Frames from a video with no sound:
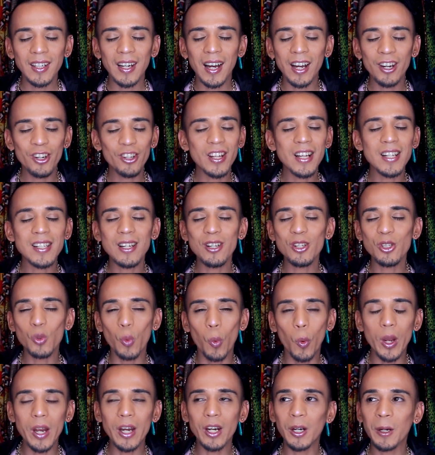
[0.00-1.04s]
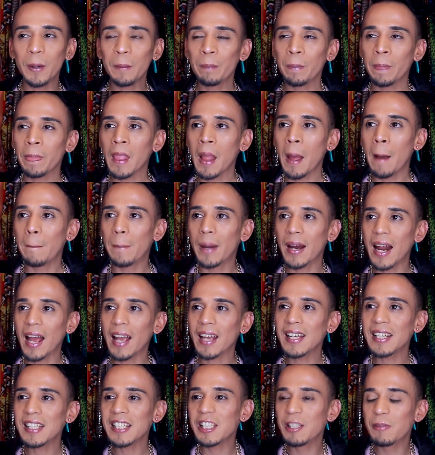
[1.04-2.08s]
I know that sounds weird, but I
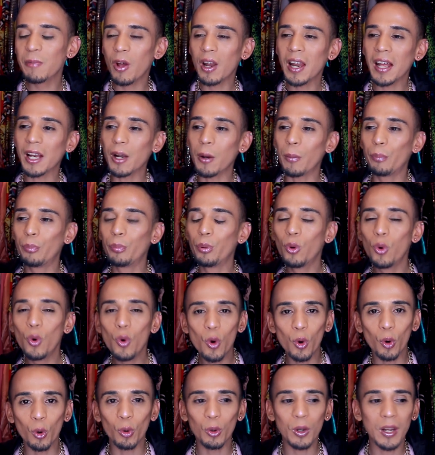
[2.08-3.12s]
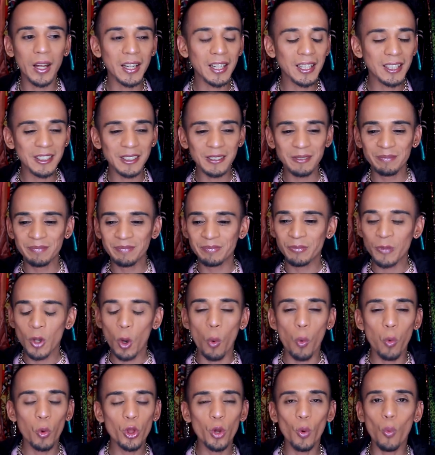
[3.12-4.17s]
can smell like a pool, like
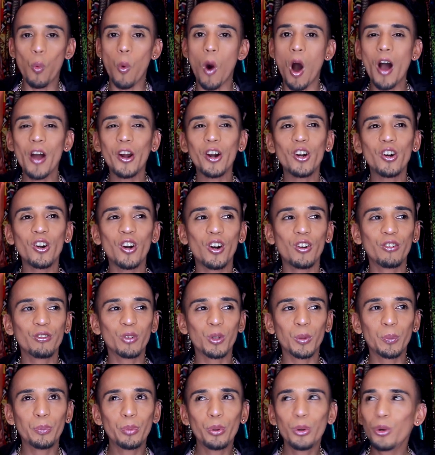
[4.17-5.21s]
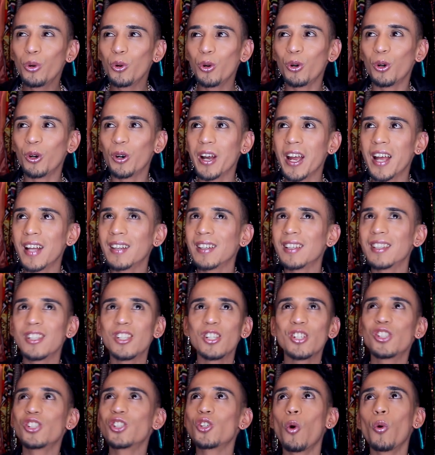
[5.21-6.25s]
the water of the pool and
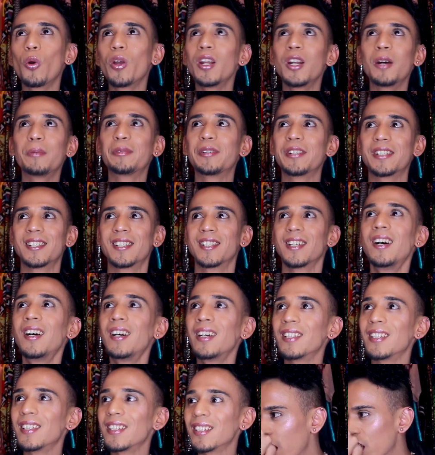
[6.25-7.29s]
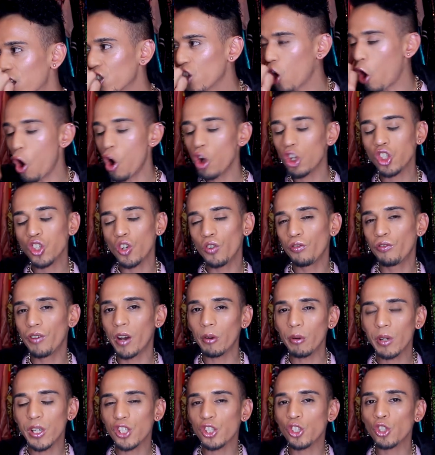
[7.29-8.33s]
soaking up the sun. It's also
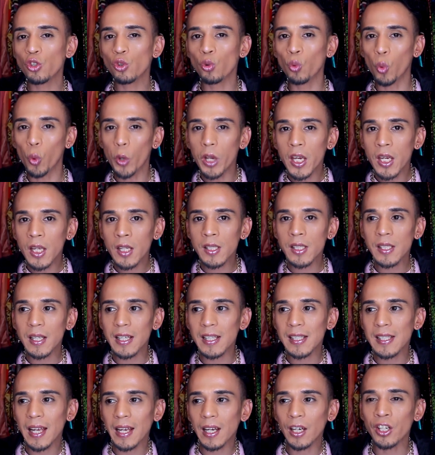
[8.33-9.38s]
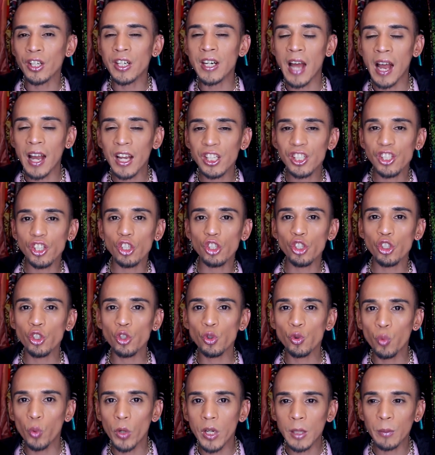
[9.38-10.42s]
very sweet. It's like a nice
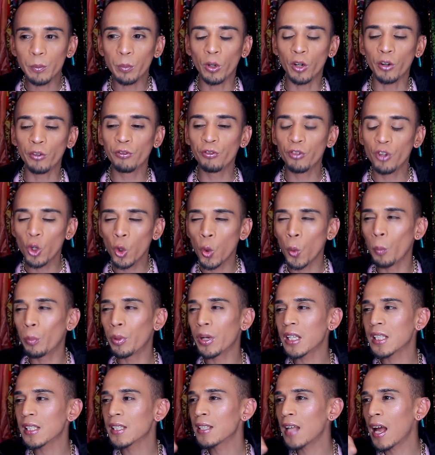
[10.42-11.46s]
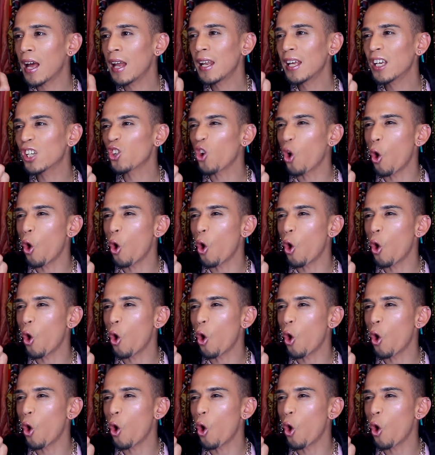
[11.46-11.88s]
sweet perfume, but it's not like